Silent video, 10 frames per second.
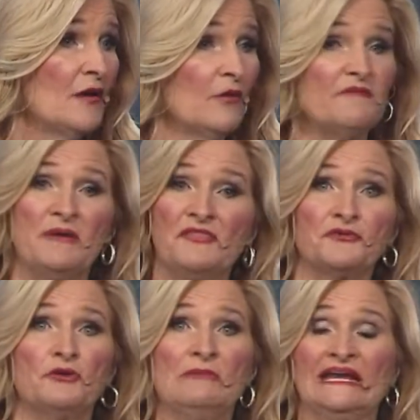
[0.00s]
We've been
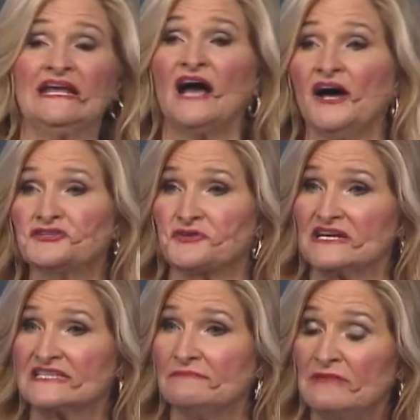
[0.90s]
through many
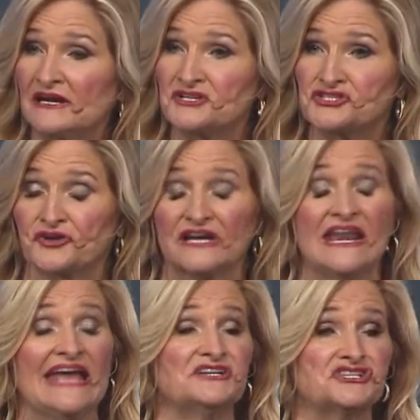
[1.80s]
countries and ministered in
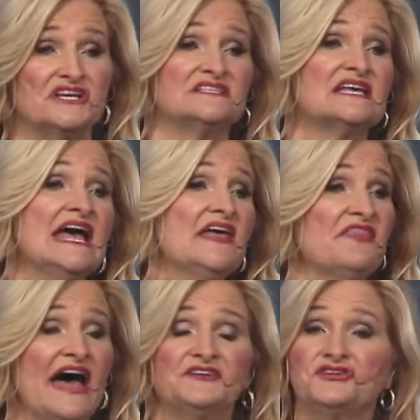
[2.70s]
nations
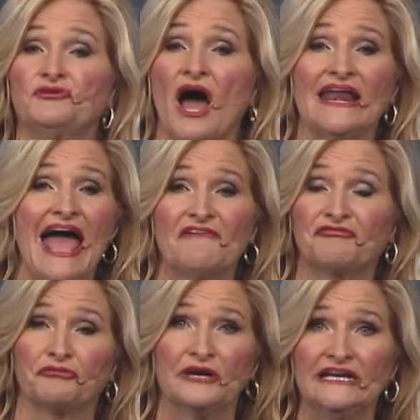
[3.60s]
that do not have
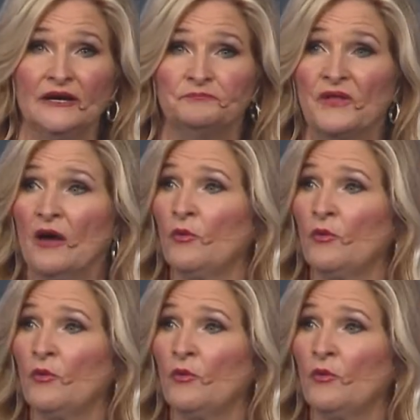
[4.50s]
freedom.